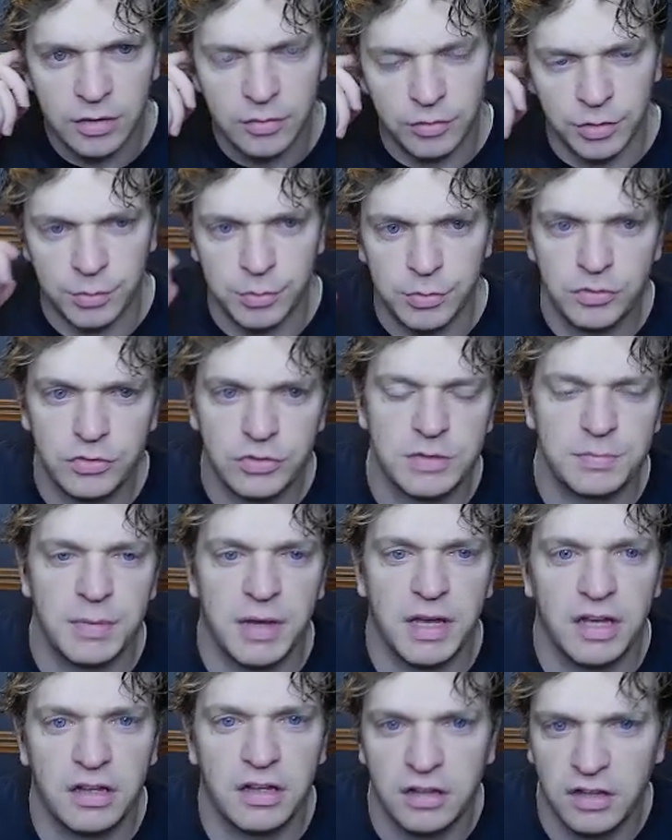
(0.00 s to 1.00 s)
removal
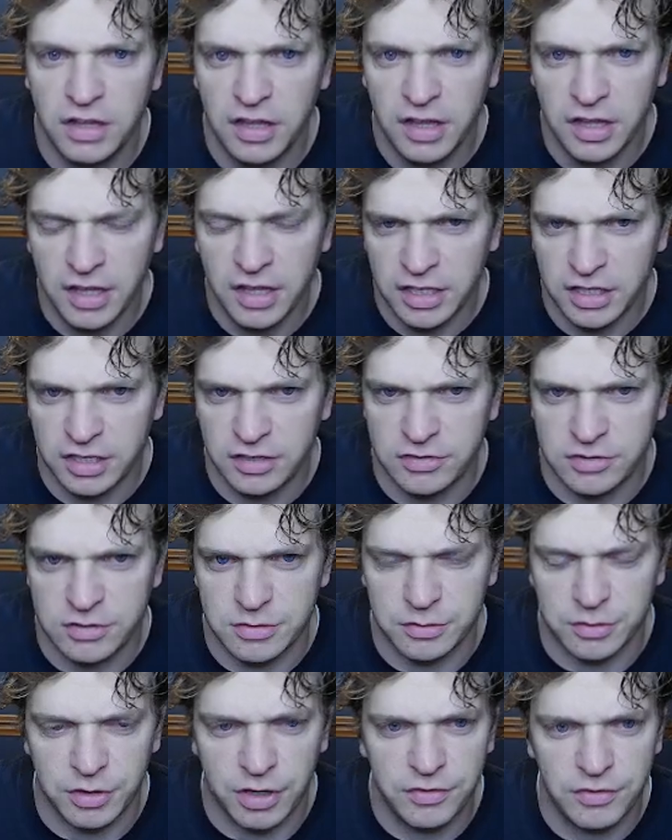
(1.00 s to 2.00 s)
spell, gives you
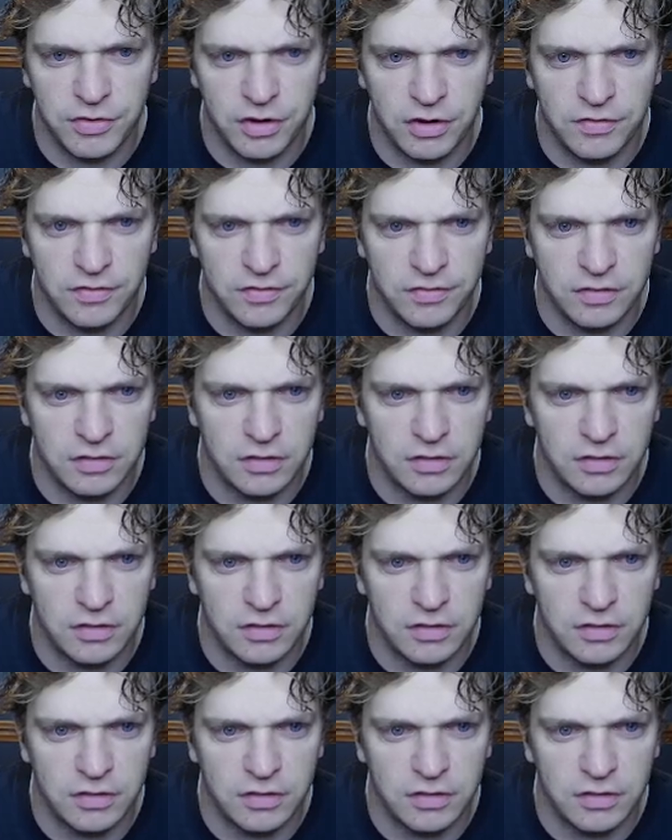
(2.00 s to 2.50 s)
some graveyard